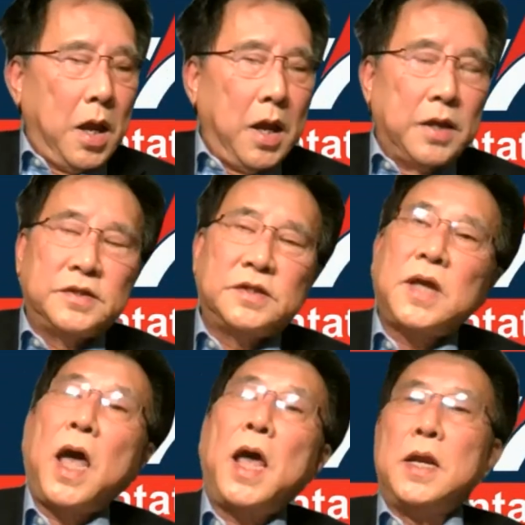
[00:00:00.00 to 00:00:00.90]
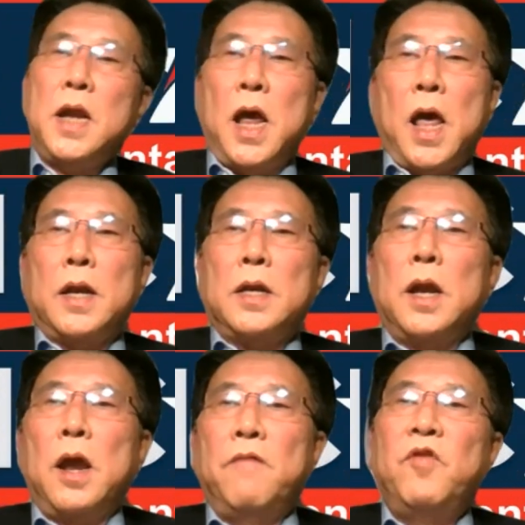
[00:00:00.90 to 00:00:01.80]
and said that
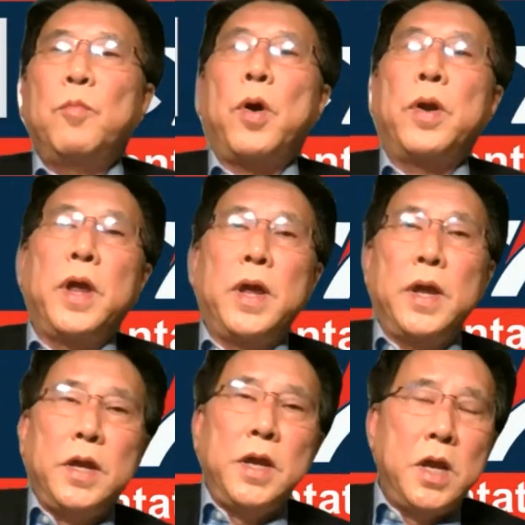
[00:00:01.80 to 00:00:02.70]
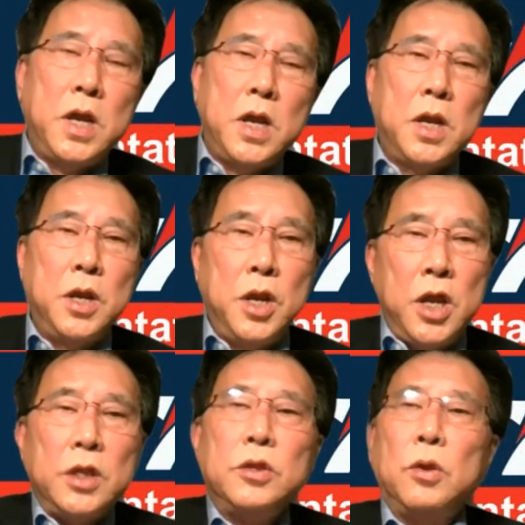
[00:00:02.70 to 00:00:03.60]
everybody
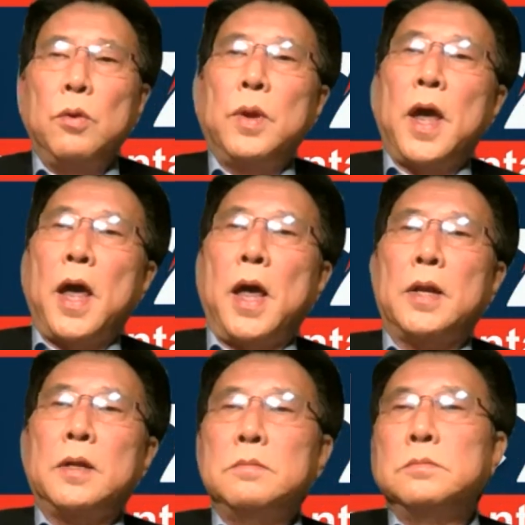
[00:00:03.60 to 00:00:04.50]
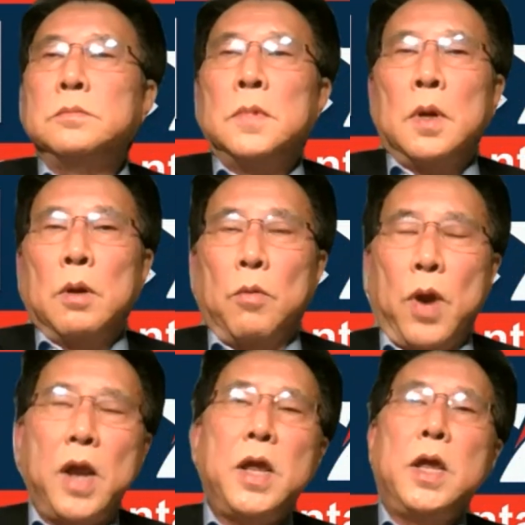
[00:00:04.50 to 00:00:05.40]
need to get
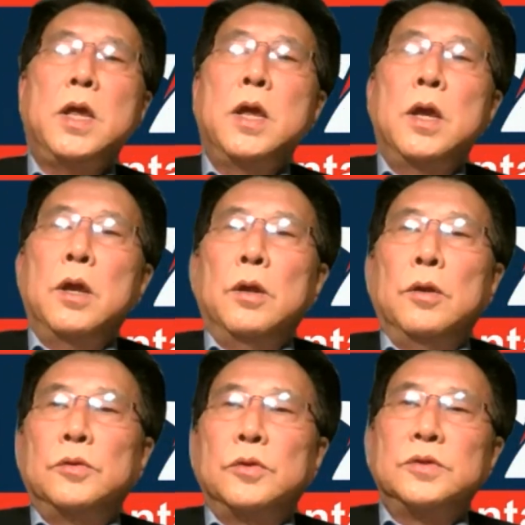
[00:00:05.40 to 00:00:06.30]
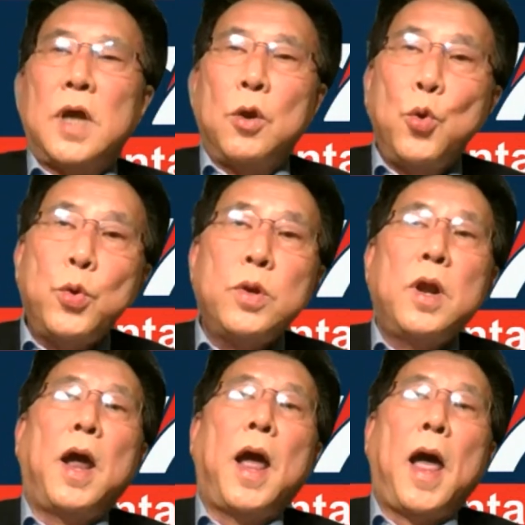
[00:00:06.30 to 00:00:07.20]
ready to salute
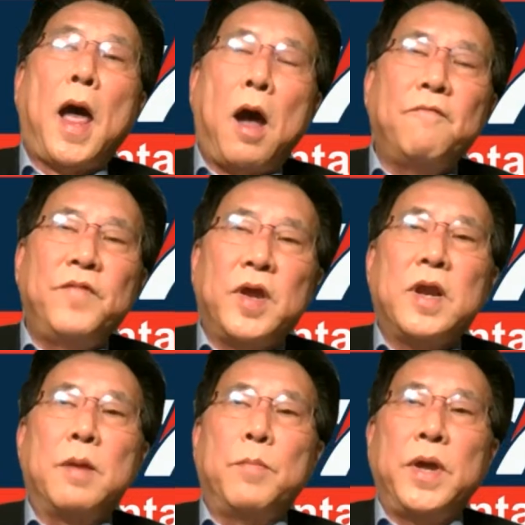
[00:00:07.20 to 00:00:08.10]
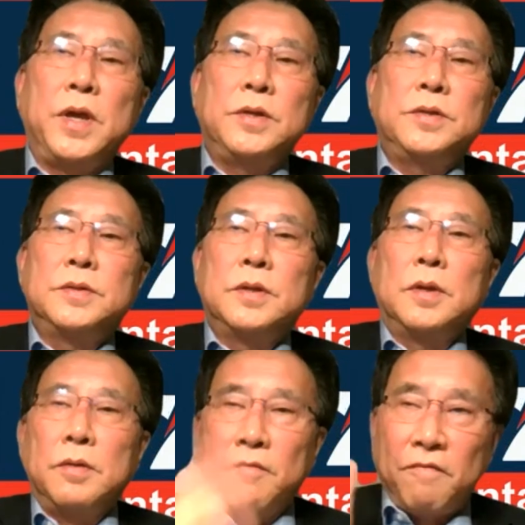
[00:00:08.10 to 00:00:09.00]
our Vietnamese
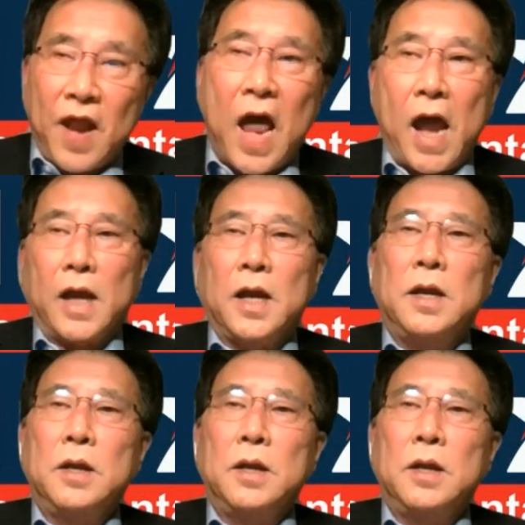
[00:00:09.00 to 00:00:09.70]
flag